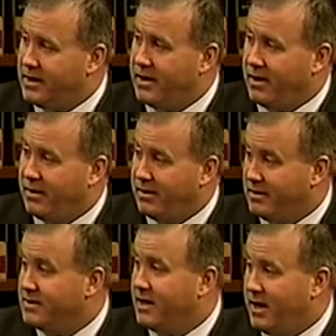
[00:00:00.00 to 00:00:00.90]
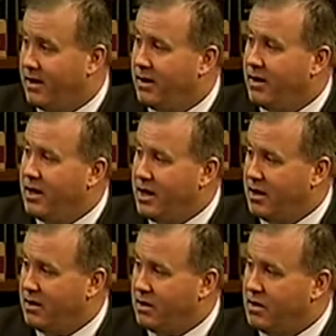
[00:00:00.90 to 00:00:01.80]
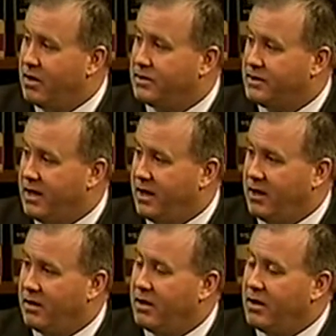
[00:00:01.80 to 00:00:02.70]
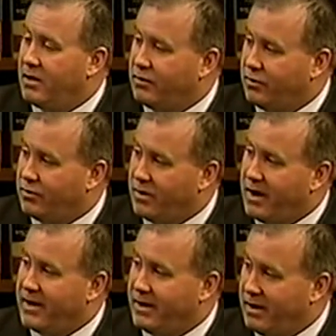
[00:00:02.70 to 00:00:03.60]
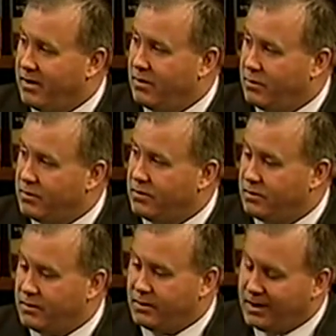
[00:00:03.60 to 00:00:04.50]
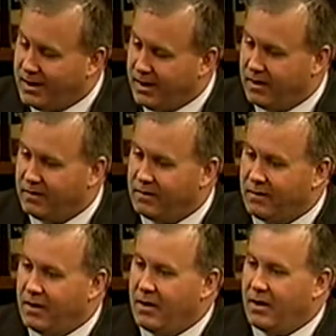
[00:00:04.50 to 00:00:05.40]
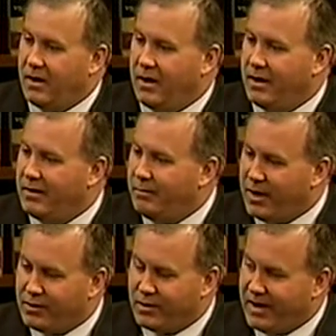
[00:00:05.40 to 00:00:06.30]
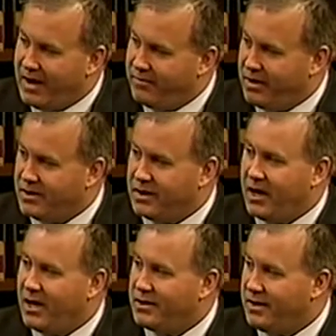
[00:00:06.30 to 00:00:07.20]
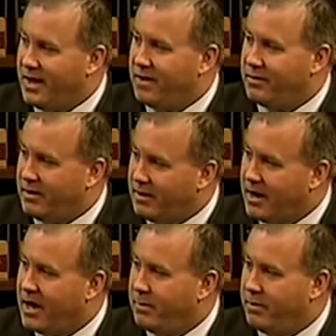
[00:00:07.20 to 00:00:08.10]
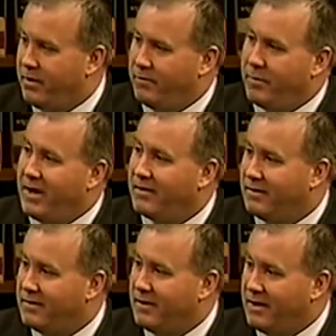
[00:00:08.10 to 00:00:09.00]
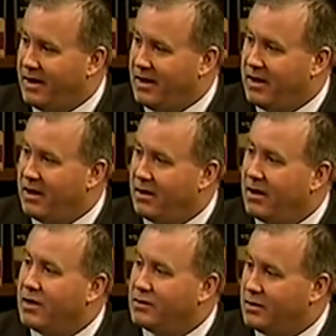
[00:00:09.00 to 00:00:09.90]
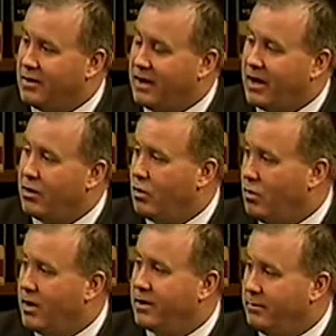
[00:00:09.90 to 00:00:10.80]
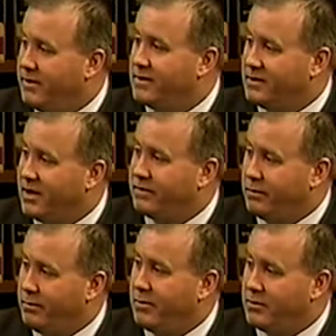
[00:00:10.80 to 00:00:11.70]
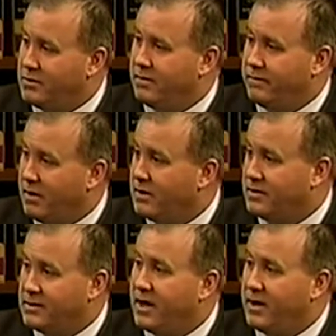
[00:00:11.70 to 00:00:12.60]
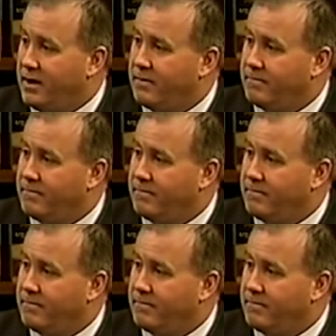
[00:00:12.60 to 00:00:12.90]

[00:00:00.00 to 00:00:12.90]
setting than, say, in an adult setting, to try to get those kids, make sure they have an education, they have the type of basis that they need so that they can go on to be successful members of our society.